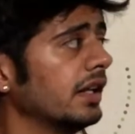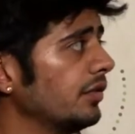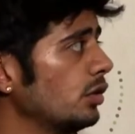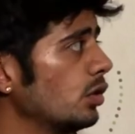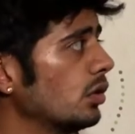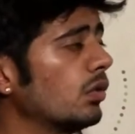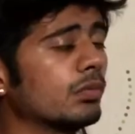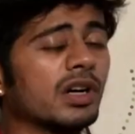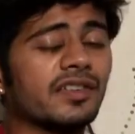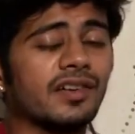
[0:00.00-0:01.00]
If you don't know
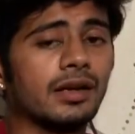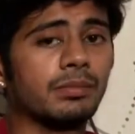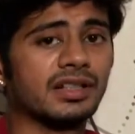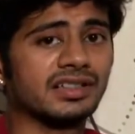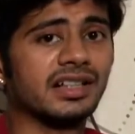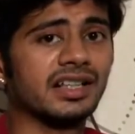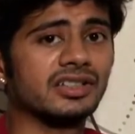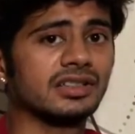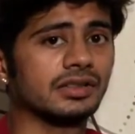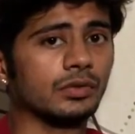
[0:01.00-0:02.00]
what body fat
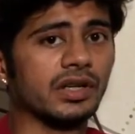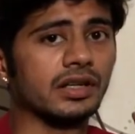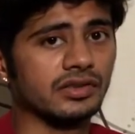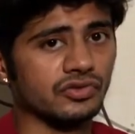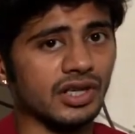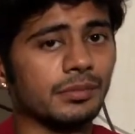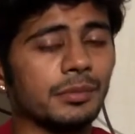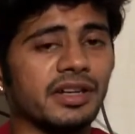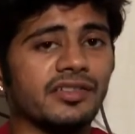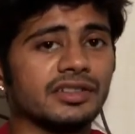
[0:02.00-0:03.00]
percentage is, you can check
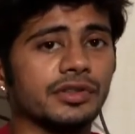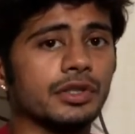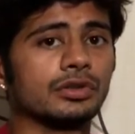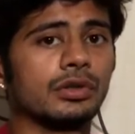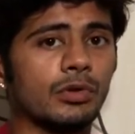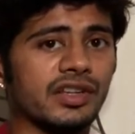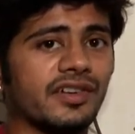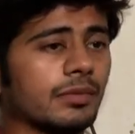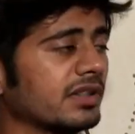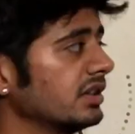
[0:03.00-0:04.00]
my previous videos on body
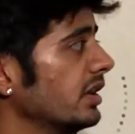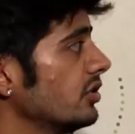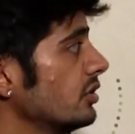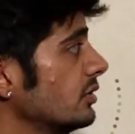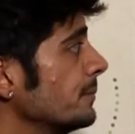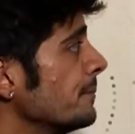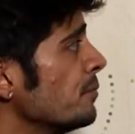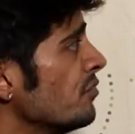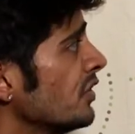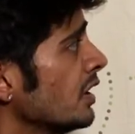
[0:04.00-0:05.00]
fat percentages.
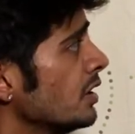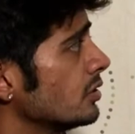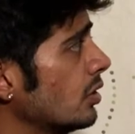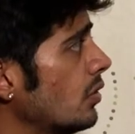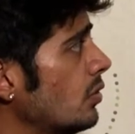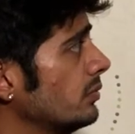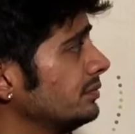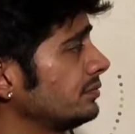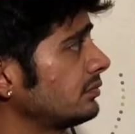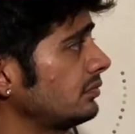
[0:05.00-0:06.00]
So